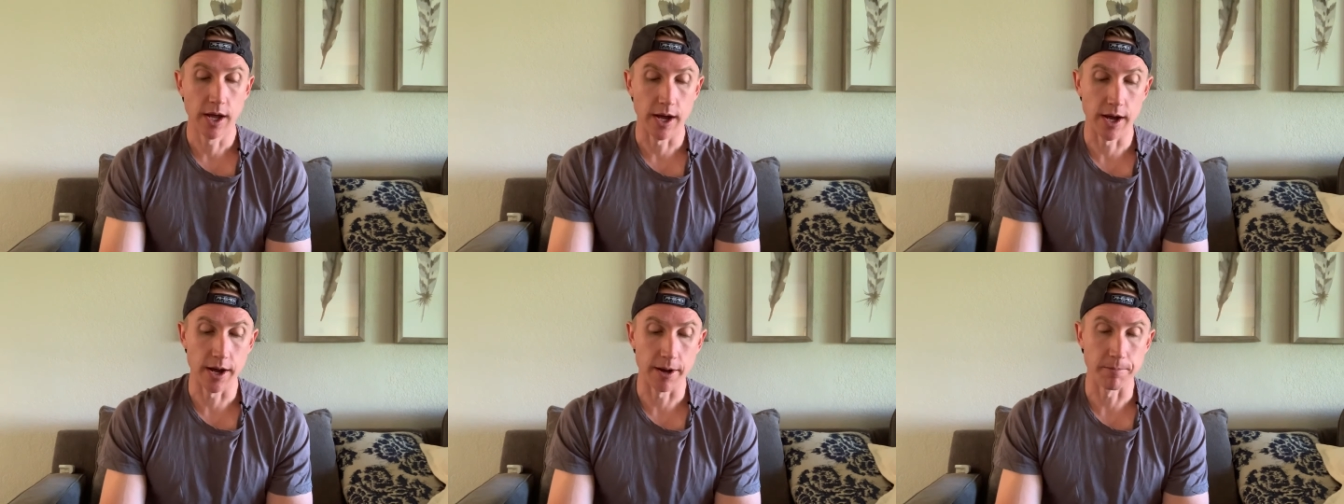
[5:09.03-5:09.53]

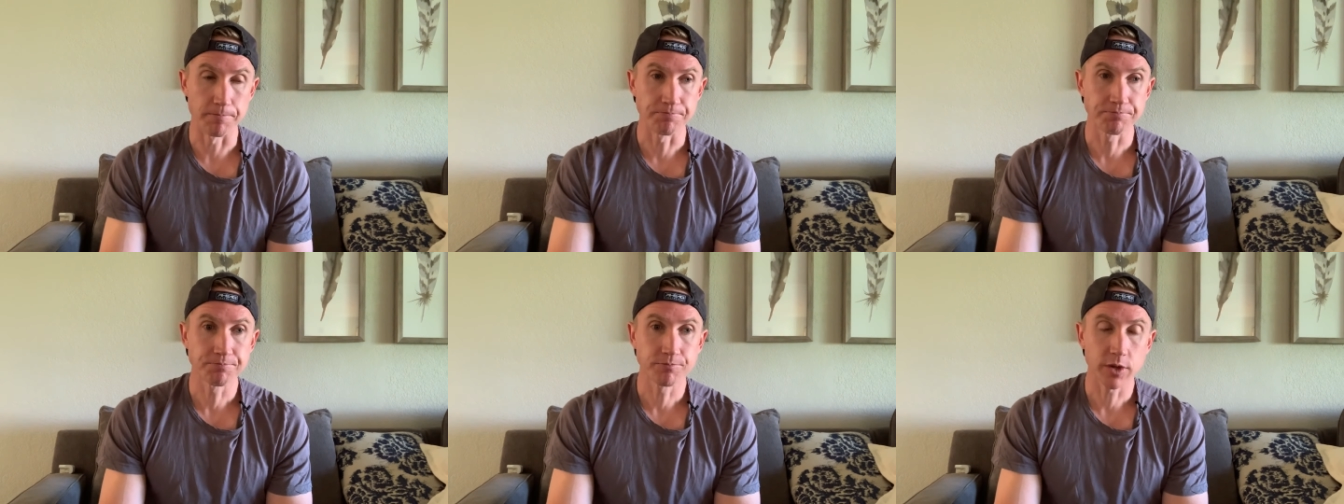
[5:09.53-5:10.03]

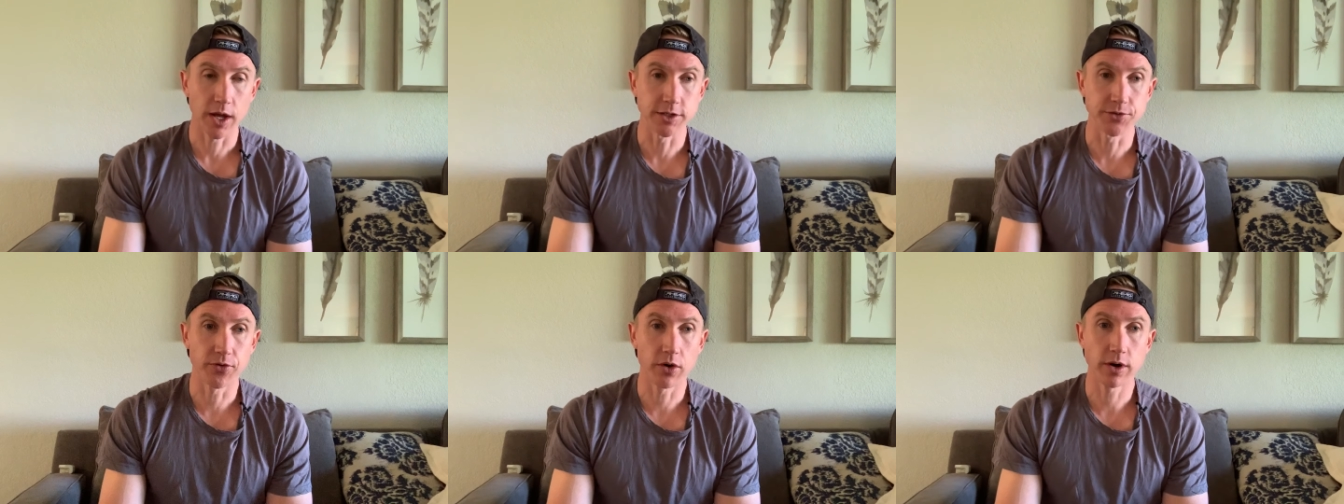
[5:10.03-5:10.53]

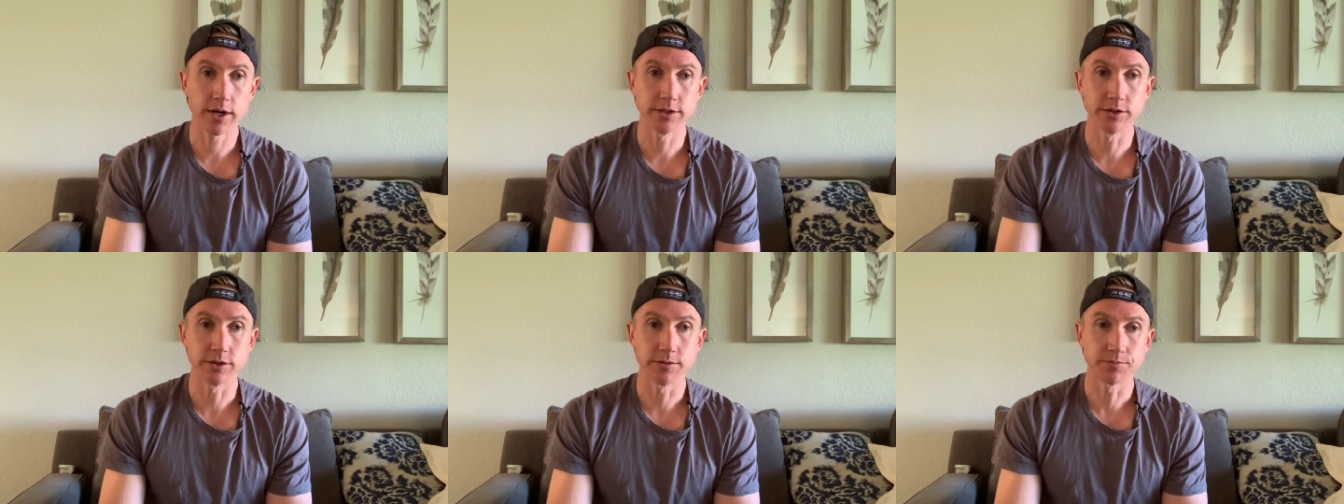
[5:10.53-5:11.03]
As far
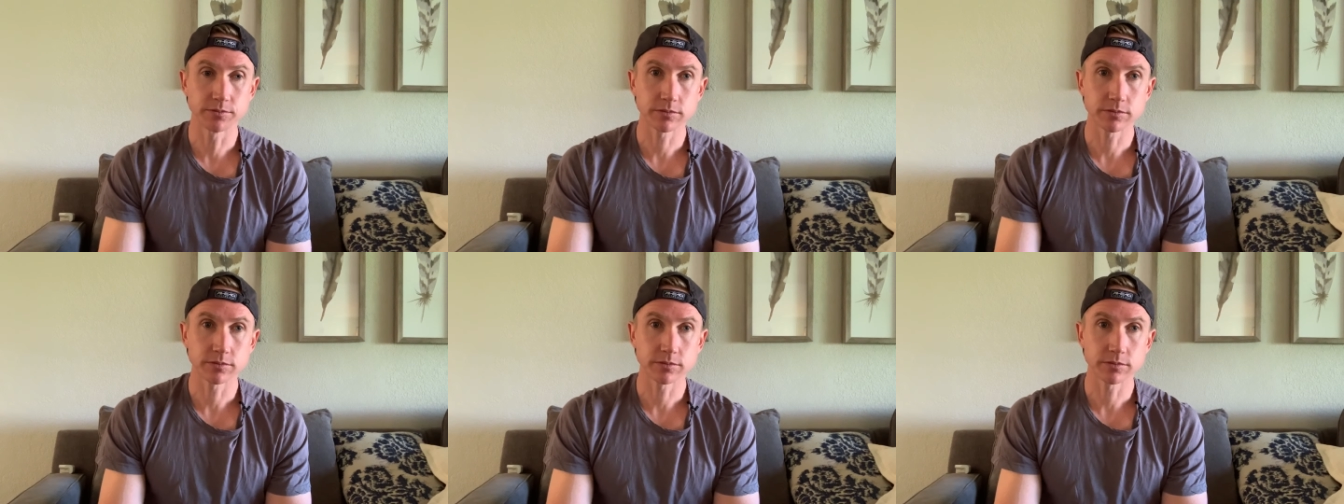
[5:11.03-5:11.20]
as